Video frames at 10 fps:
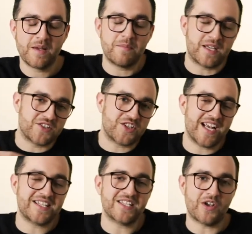because
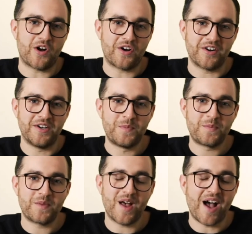chances are
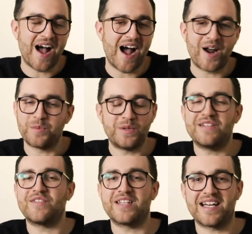I don't
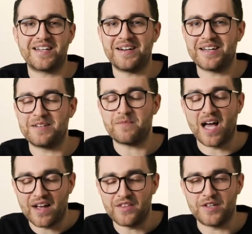believe in that God
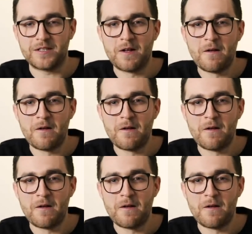either."